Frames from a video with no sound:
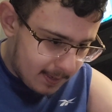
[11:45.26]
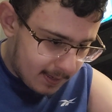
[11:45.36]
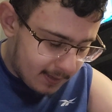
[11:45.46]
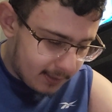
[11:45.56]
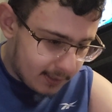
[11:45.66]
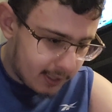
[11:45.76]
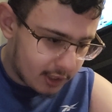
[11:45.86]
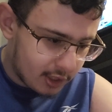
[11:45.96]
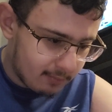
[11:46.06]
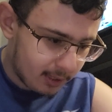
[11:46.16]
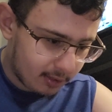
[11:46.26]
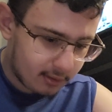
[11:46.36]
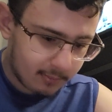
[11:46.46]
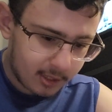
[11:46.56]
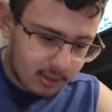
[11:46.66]
And attach him back
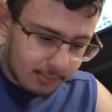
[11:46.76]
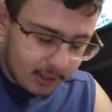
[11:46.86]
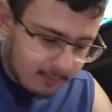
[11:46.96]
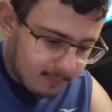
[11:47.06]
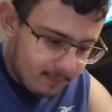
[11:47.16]
on the base plate.